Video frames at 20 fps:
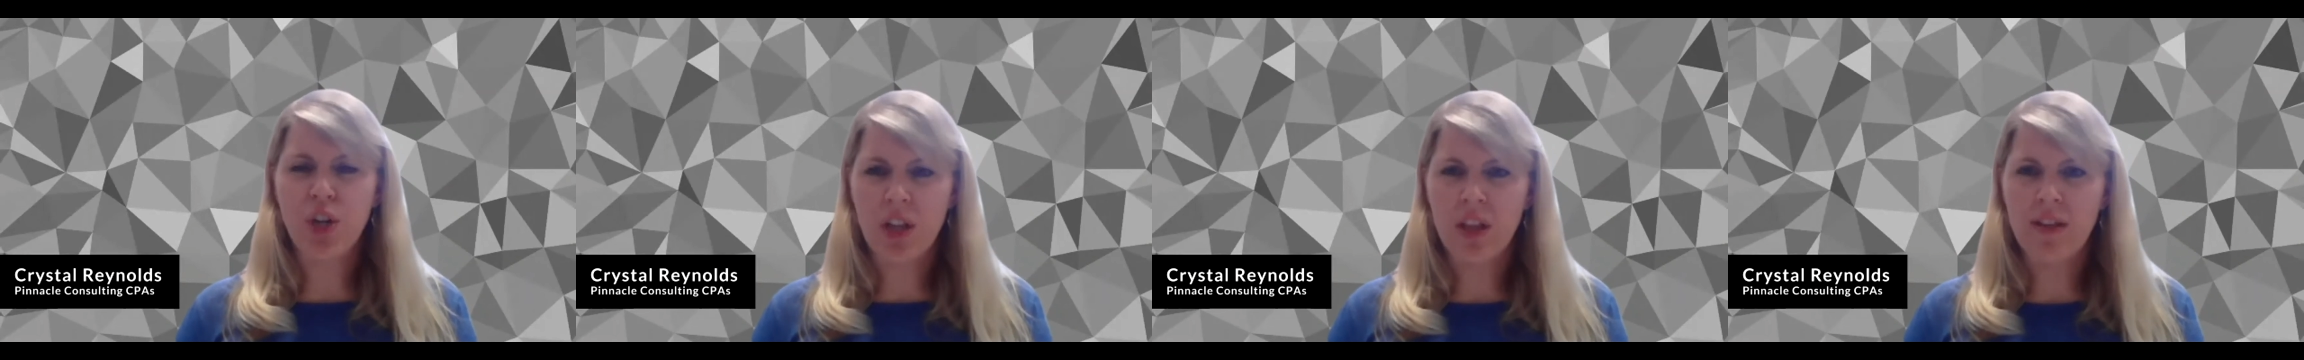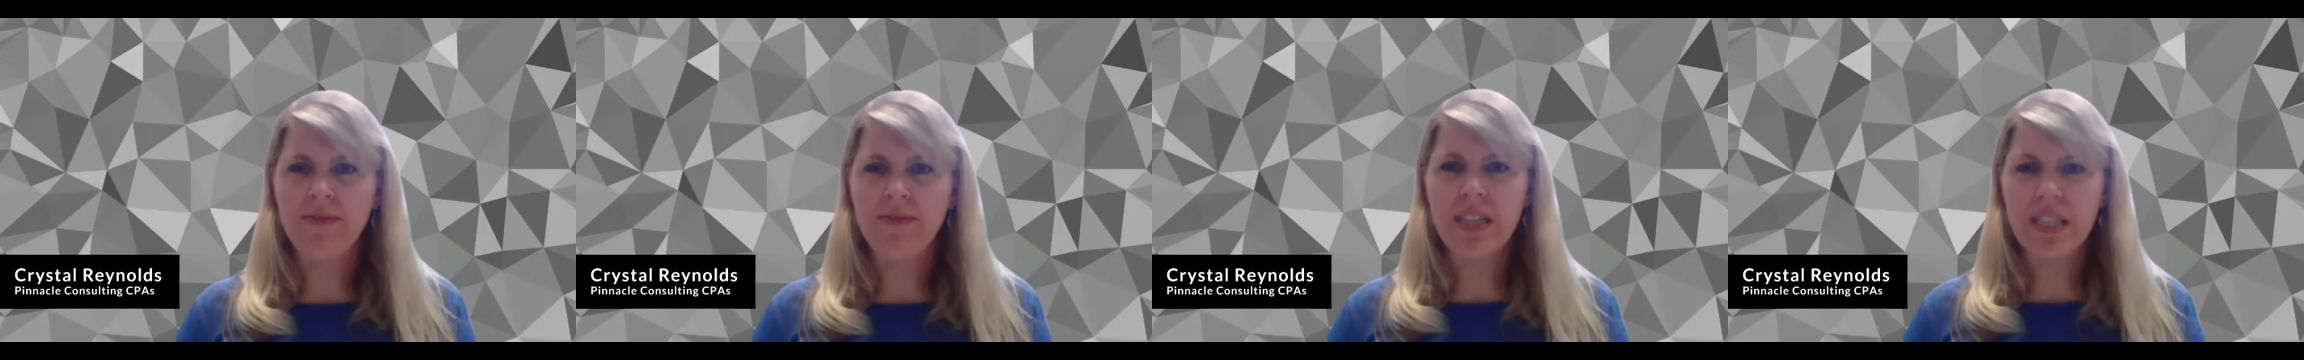
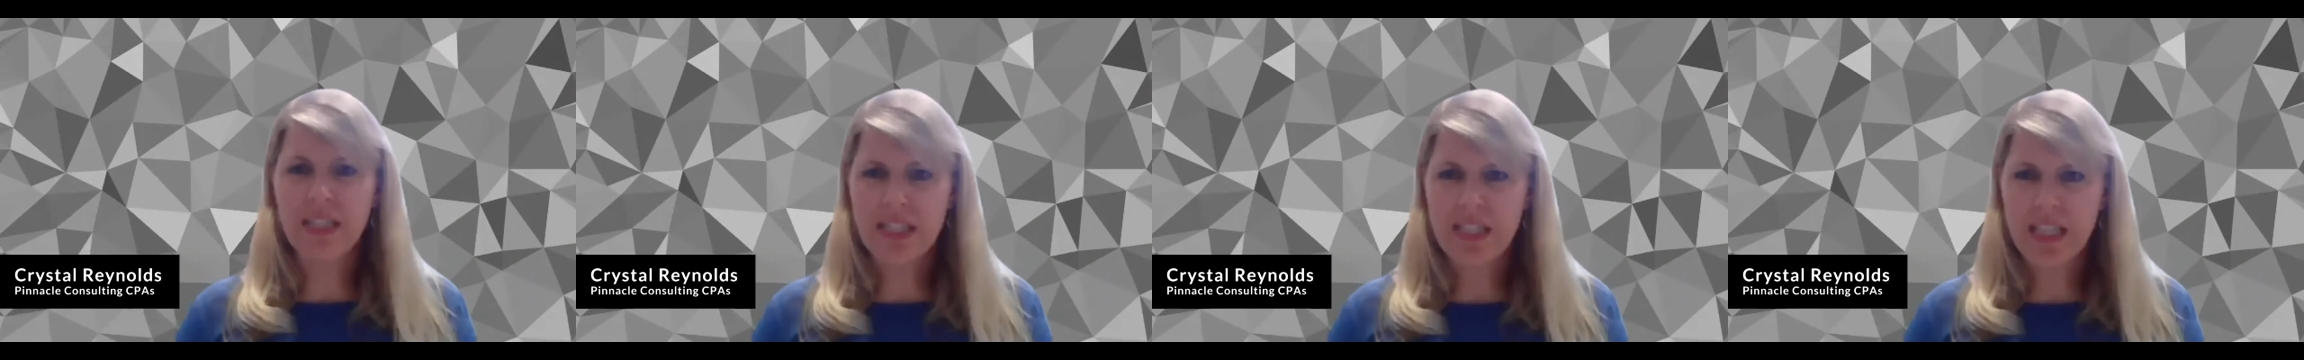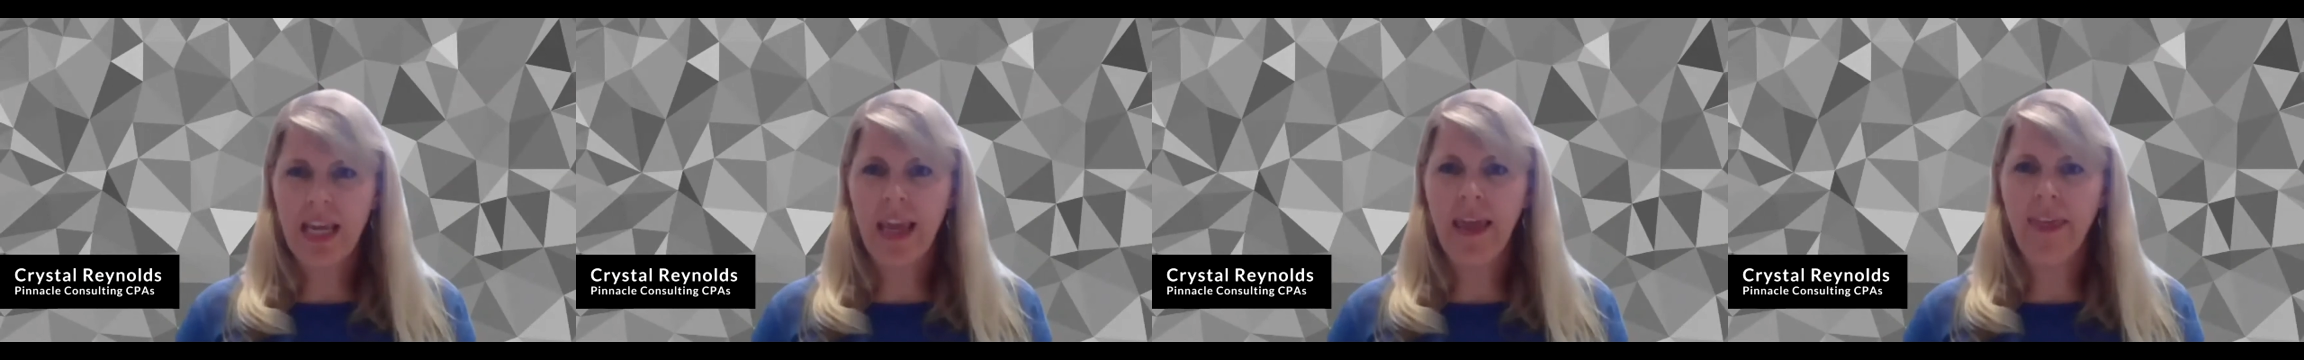all of this
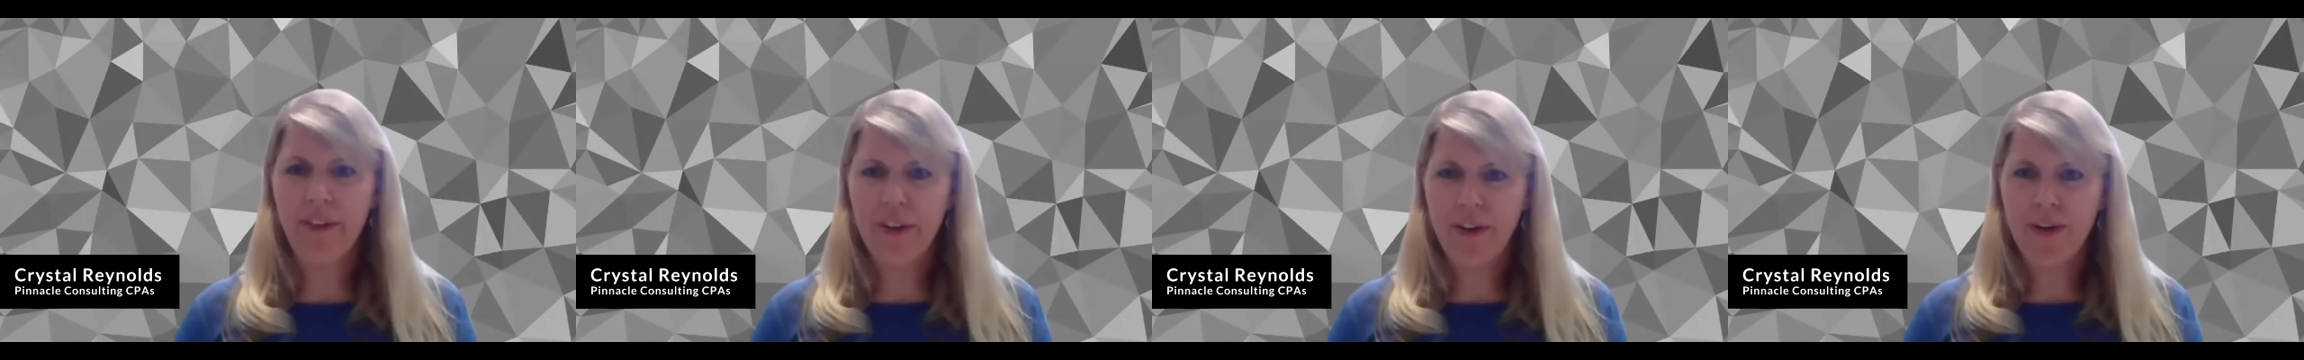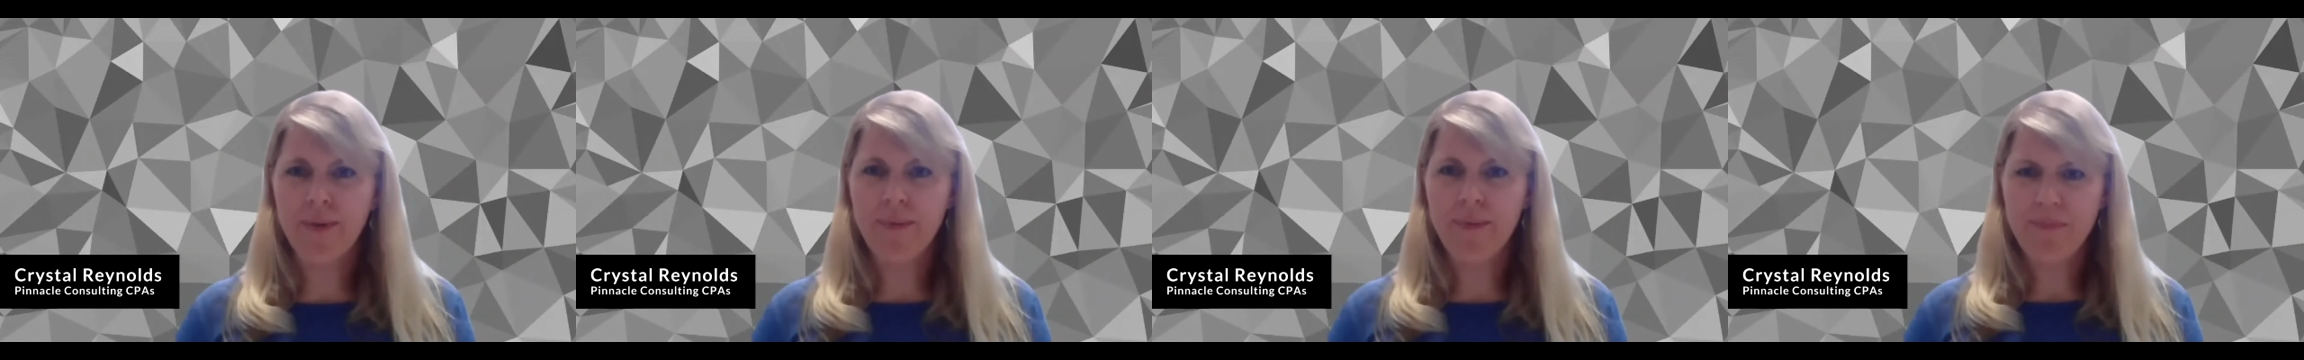
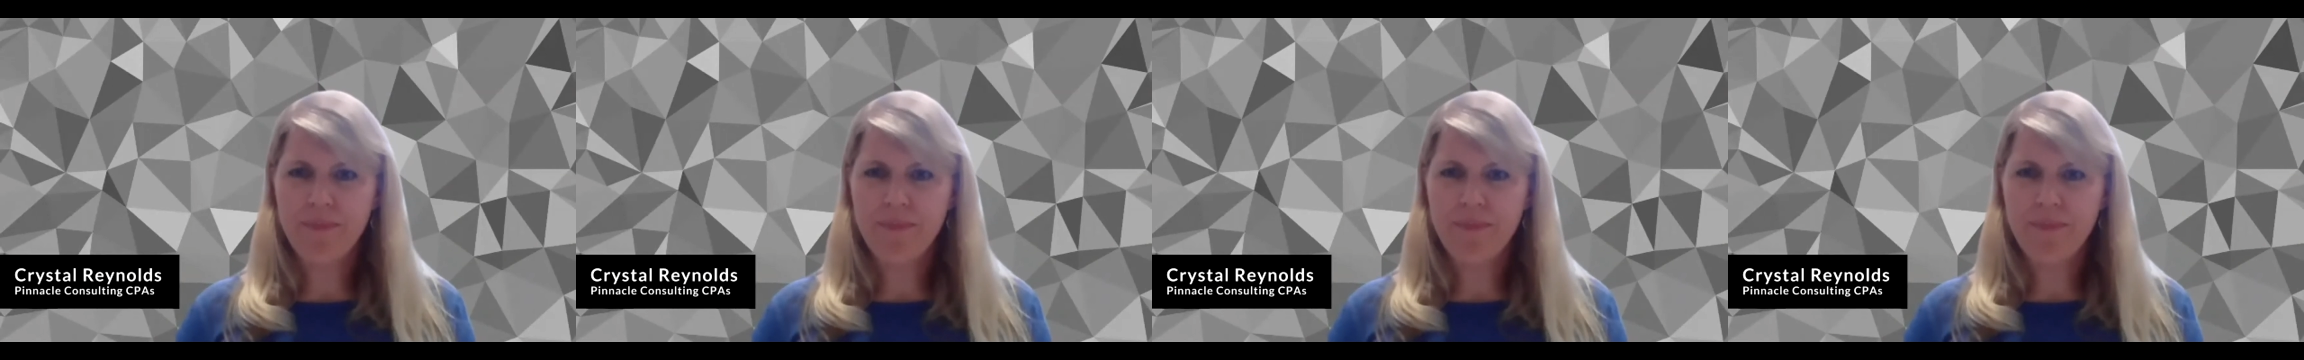together.